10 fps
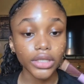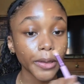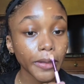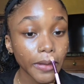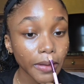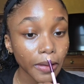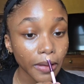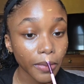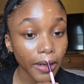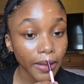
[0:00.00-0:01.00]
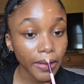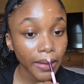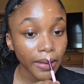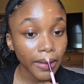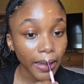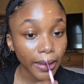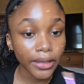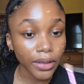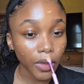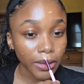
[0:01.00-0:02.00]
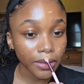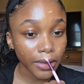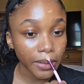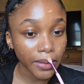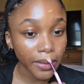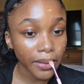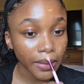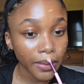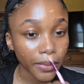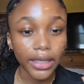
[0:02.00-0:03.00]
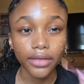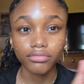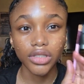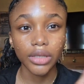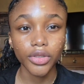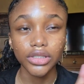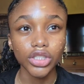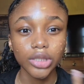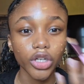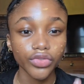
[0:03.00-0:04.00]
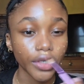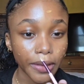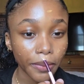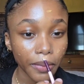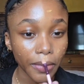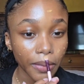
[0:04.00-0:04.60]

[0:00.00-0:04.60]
So take your concealer on a brush, and then you're going to wash this brush, But, like, use this brush for